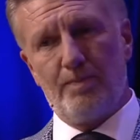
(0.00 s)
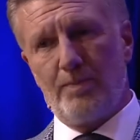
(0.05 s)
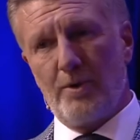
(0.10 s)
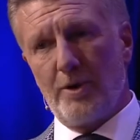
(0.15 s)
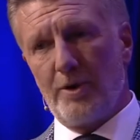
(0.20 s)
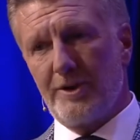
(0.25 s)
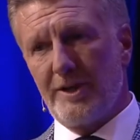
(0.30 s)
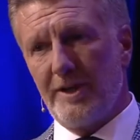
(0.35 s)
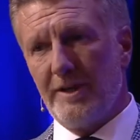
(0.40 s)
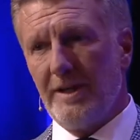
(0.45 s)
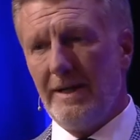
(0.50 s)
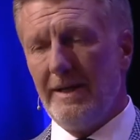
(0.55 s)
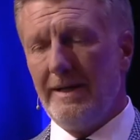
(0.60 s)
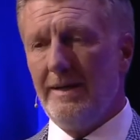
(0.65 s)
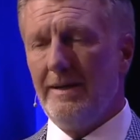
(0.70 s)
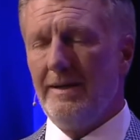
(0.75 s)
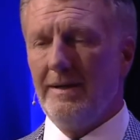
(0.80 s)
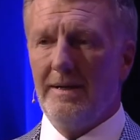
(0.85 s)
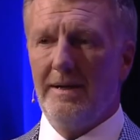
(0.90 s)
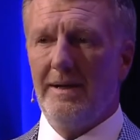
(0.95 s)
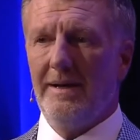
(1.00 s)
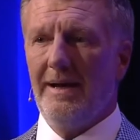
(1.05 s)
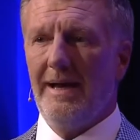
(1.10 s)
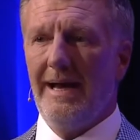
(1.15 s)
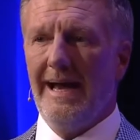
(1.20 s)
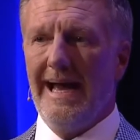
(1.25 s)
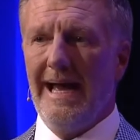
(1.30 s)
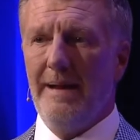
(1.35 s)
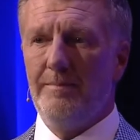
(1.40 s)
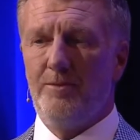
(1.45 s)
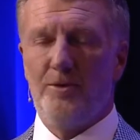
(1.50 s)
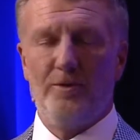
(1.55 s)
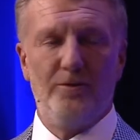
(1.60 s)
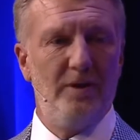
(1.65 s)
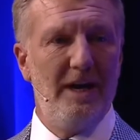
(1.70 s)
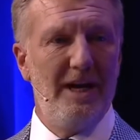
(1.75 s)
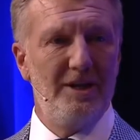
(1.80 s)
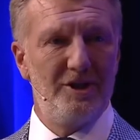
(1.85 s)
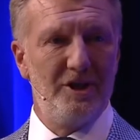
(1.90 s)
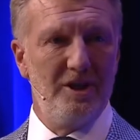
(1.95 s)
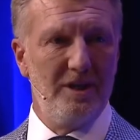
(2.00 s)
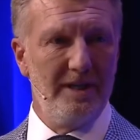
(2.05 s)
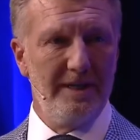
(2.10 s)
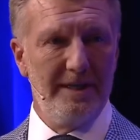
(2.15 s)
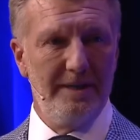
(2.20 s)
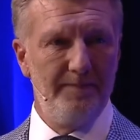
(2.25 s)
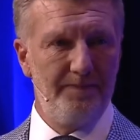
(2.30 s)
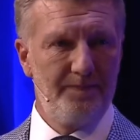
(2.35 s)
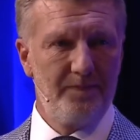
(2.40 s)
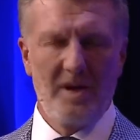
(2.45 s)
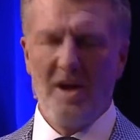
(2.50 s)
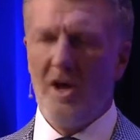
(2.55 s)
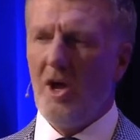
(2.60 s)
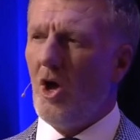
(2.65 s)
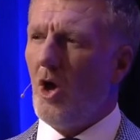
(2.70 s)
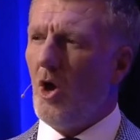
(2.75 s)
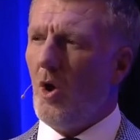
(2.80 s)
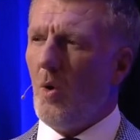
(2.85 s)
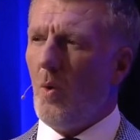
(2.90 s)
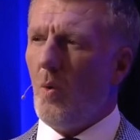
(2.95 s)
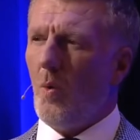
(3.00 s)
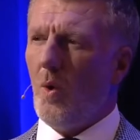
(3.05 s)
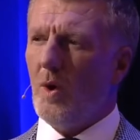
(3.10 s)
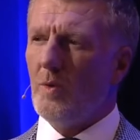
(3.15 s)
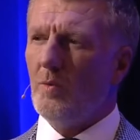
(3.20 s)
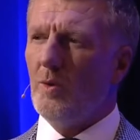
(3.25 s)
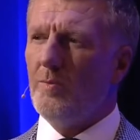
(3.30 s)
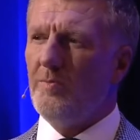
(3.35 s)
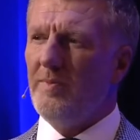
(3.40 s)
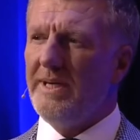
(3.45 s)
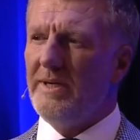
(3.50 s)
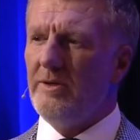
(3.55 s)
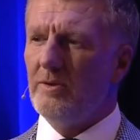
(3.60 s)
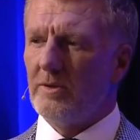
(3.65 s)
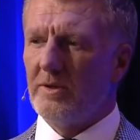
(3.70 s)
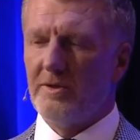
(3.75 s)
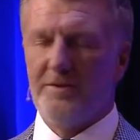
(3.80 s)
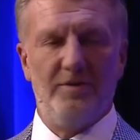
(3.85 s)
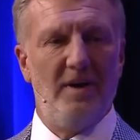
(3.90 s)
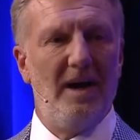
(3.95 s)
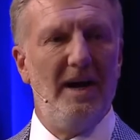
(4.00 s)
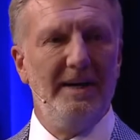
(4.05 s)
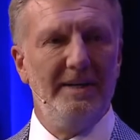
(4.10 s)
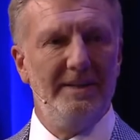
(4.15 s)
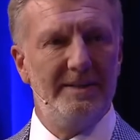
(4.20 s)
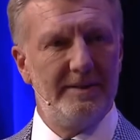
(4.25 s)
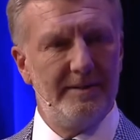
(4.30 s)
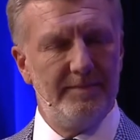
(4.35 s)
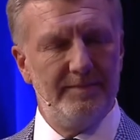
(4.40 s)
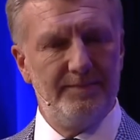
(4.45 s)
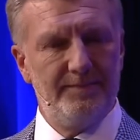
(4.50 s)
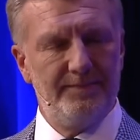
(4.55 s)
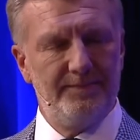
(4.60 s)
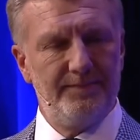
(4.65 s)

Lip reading: personally and professionally, what would be your advice?